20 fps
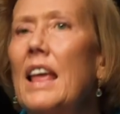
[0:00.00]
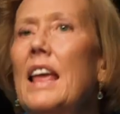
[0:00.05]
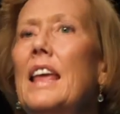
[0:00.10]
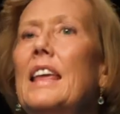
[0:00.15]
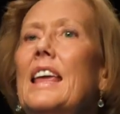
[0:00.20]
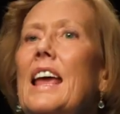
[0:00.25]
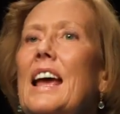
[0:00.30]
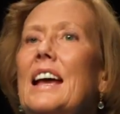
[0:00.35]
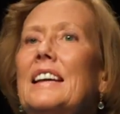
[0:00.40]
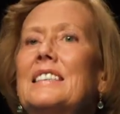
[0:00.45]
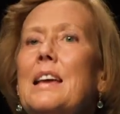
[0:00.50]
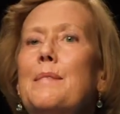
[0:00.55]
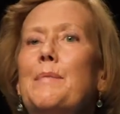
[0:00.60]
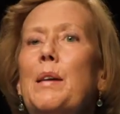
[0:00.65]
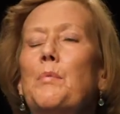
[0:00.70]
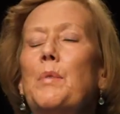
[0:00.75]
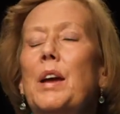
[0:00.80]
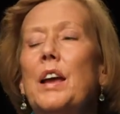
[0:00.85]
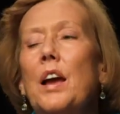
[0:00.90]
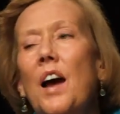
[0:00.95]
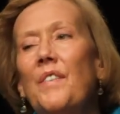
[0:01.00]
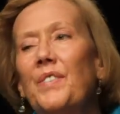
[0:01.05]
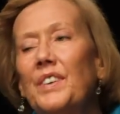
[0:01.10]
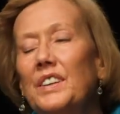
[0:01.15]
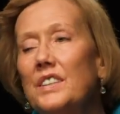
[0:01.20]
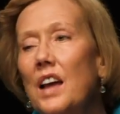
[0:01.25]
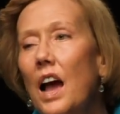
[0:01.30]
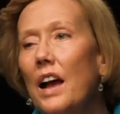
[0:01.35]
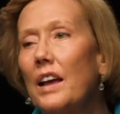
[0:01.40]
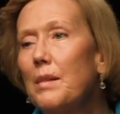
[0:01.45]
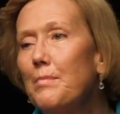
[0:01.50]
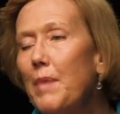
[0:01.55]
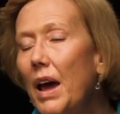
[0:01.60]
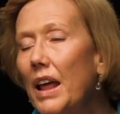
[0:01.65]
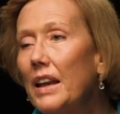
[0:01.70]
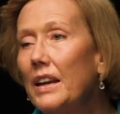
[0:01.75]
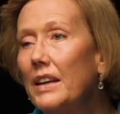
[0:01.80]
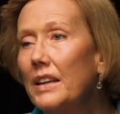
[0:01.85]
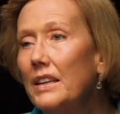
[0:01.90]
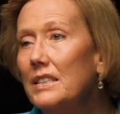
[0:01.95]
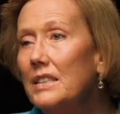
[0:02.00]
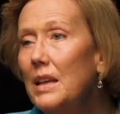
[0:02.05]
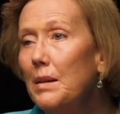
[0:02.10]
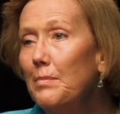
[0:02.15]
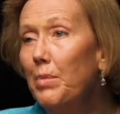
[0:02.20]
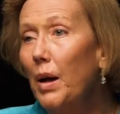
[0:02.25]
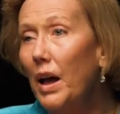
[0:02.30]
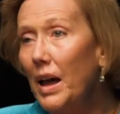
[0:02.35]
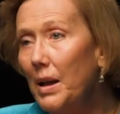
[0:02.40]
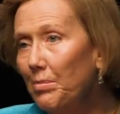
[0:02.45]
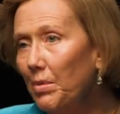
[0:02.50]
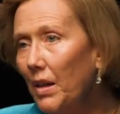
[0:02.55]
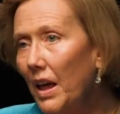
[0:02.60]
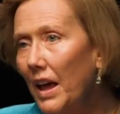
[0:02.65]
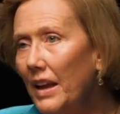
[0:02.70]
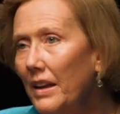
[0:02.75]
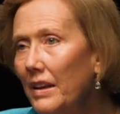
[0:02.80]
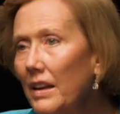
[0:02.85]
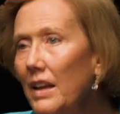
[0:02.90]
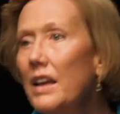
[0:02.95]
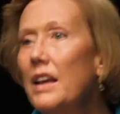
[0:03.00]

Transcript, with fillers: Yes, I mean, we often talk about it as the pipeline.